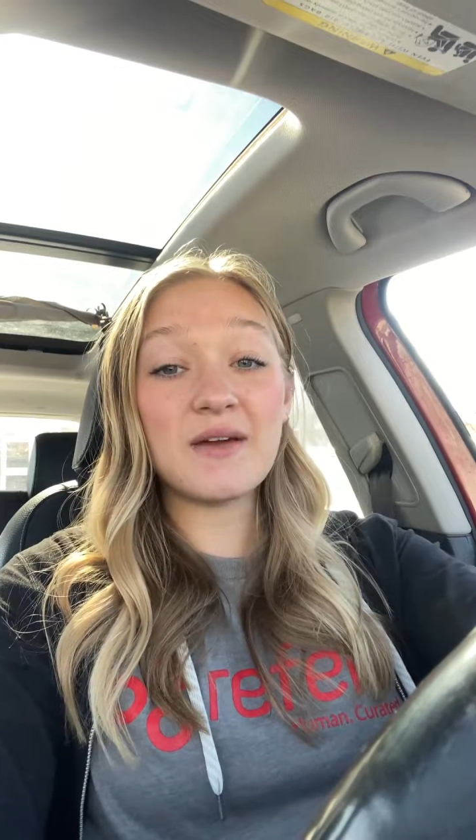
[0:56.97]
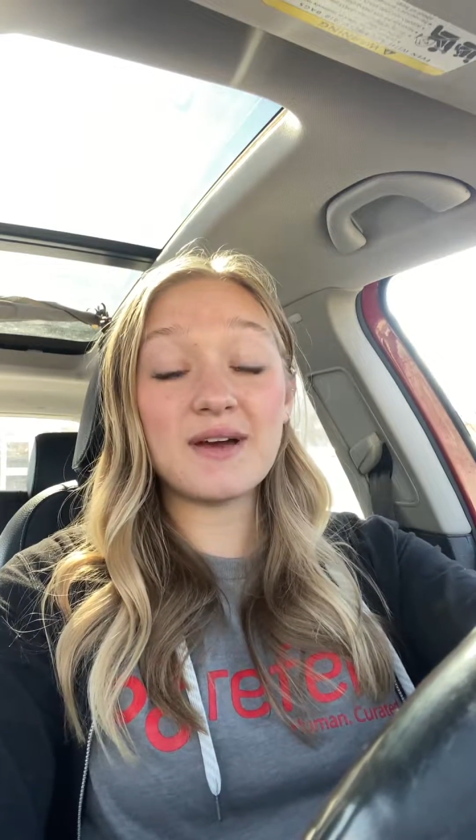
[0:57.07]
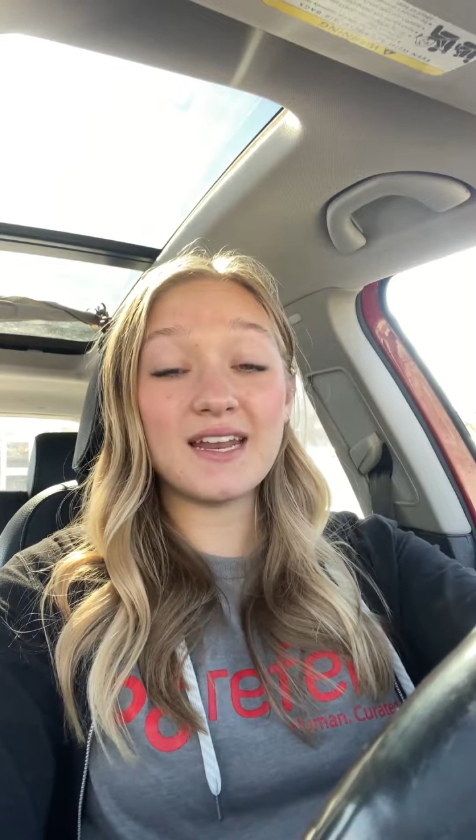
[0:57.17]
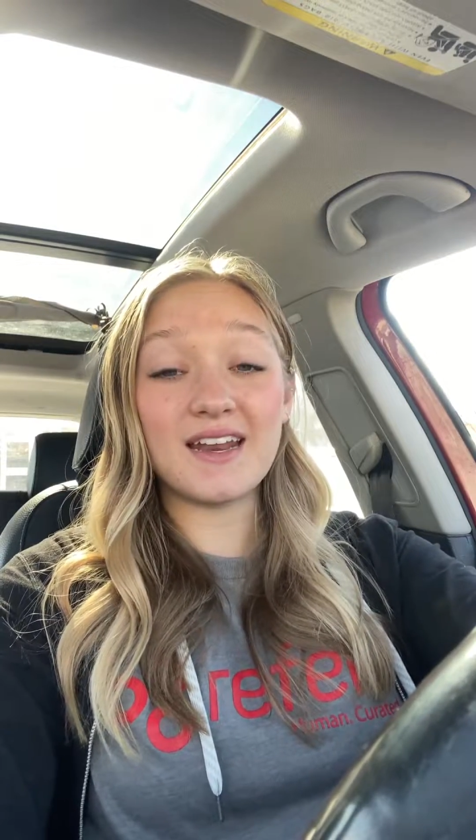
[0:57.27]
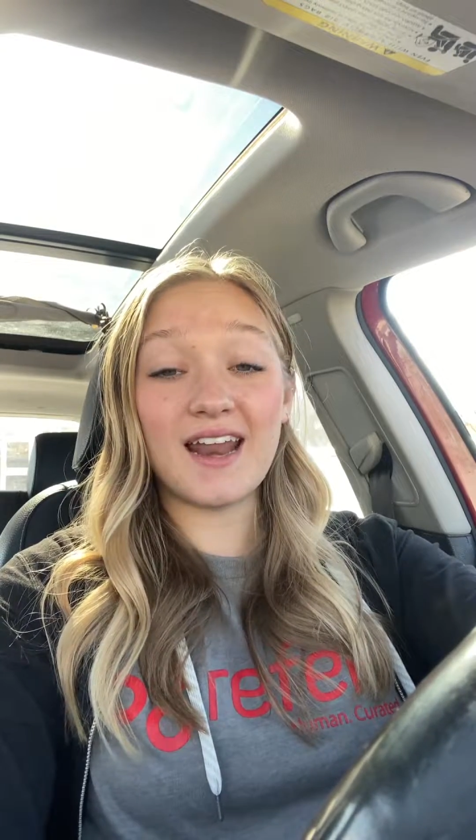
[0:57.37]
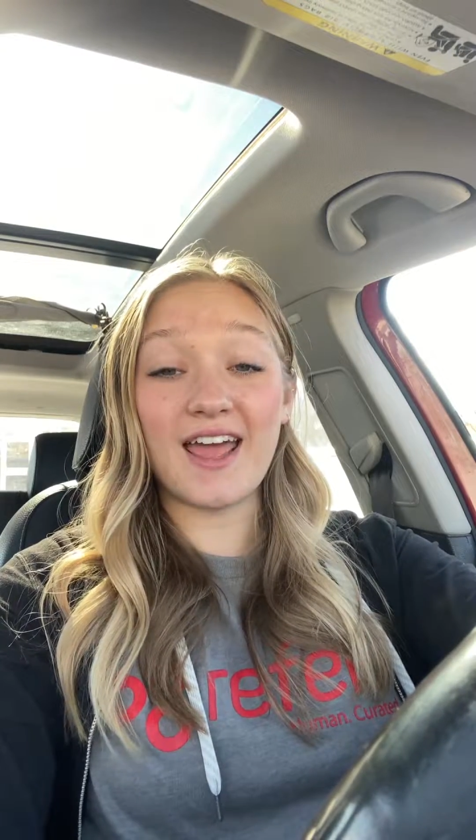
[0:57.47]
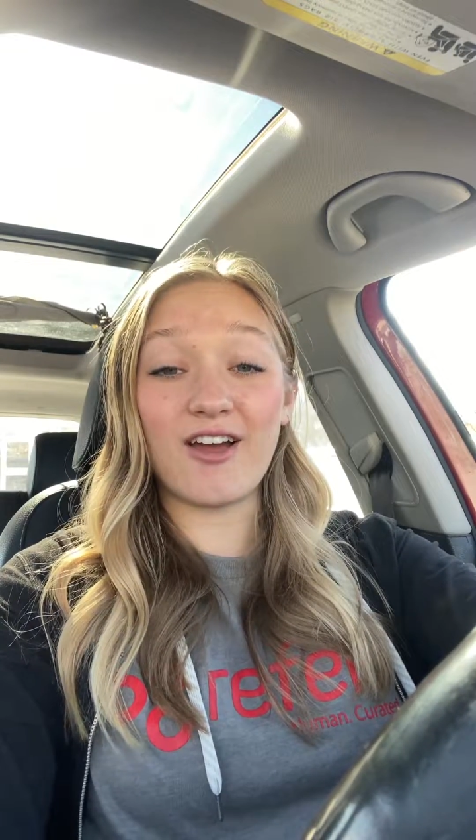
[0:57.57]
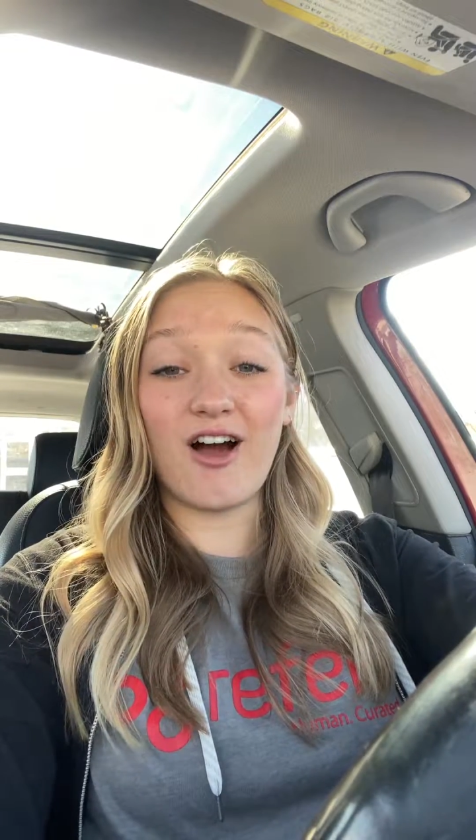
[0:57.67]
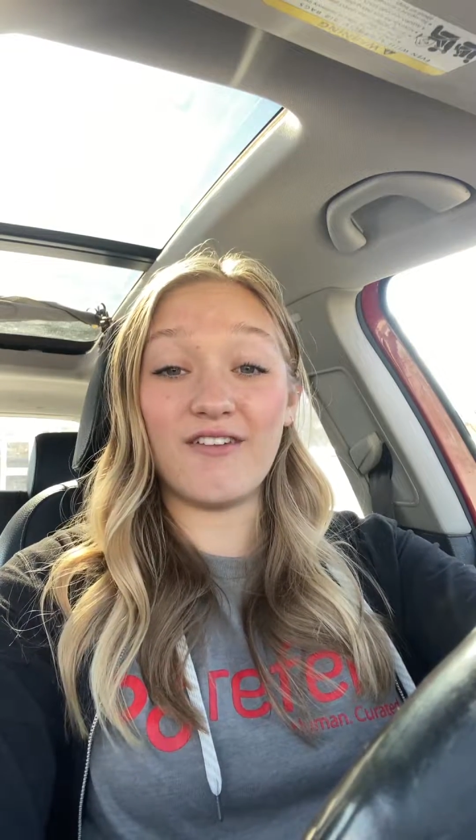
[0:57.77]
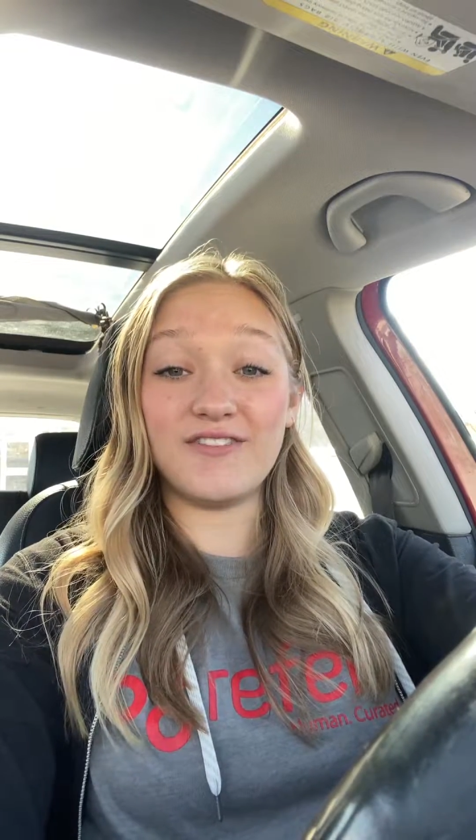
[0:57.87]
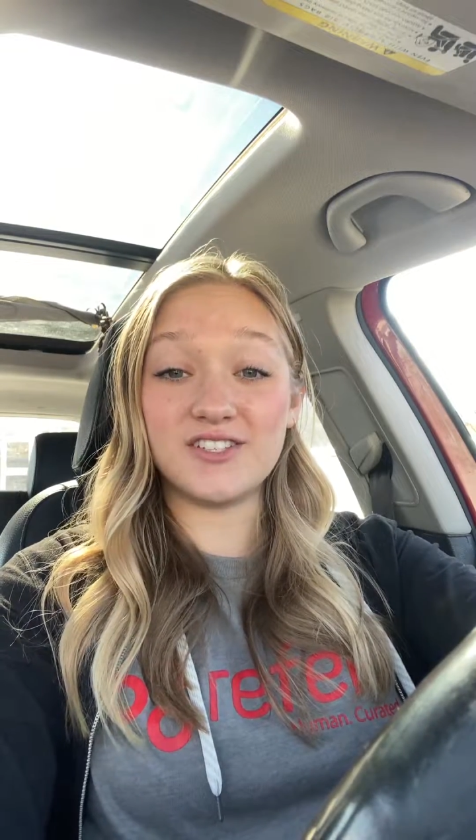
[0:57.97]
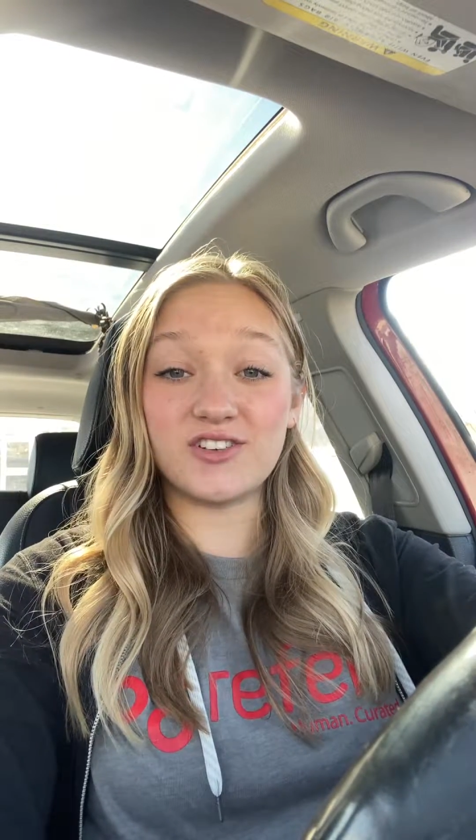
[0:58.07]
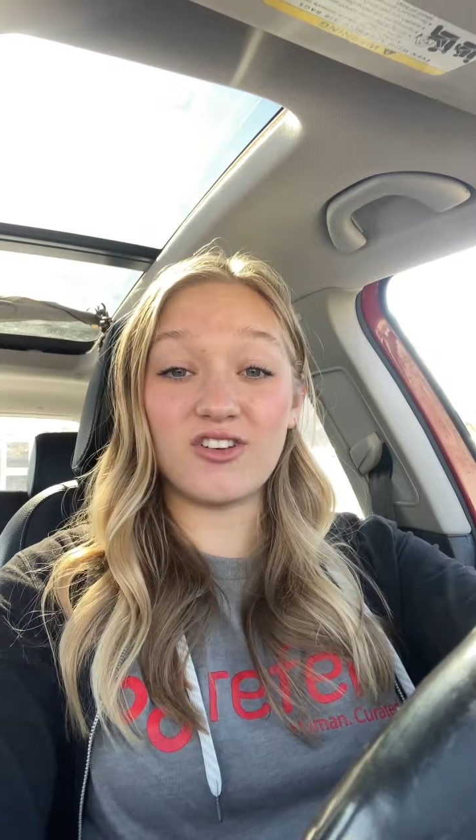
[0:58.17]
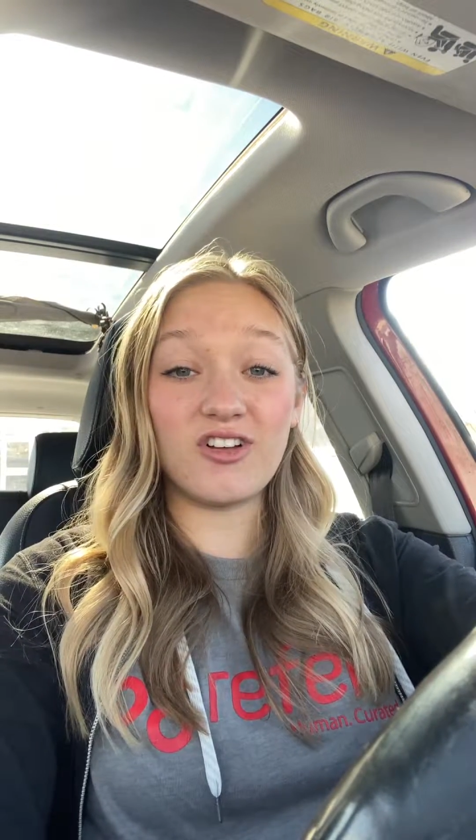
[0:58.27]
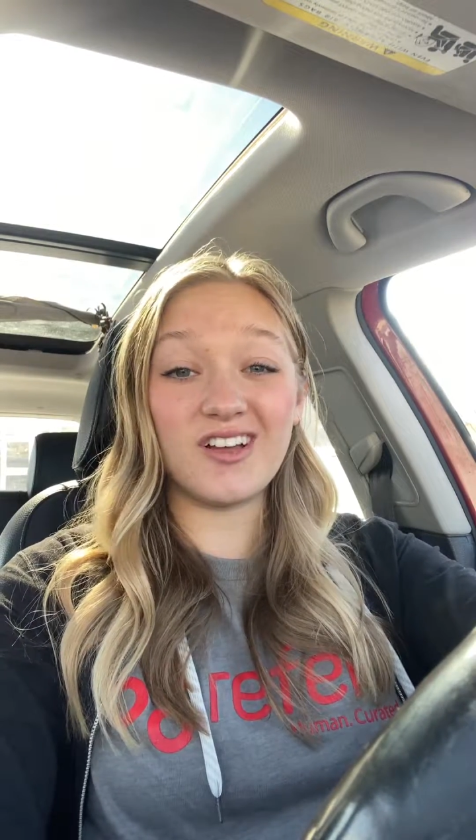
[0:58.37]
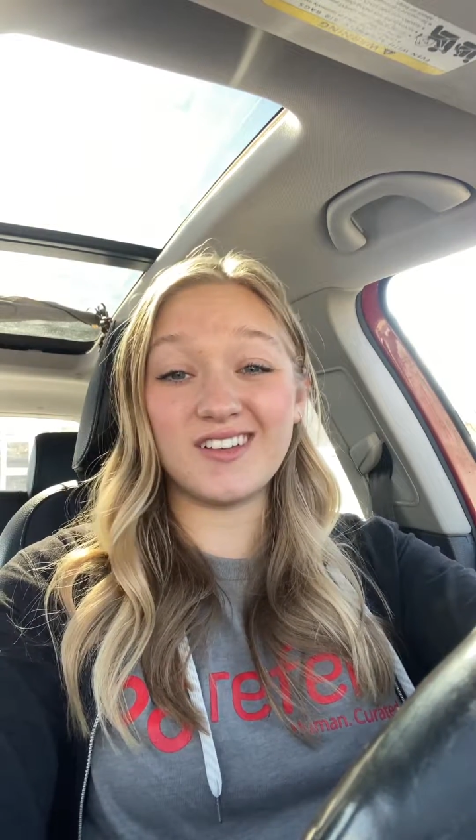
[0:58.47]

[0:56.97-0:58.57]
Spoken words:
went in and got a physical.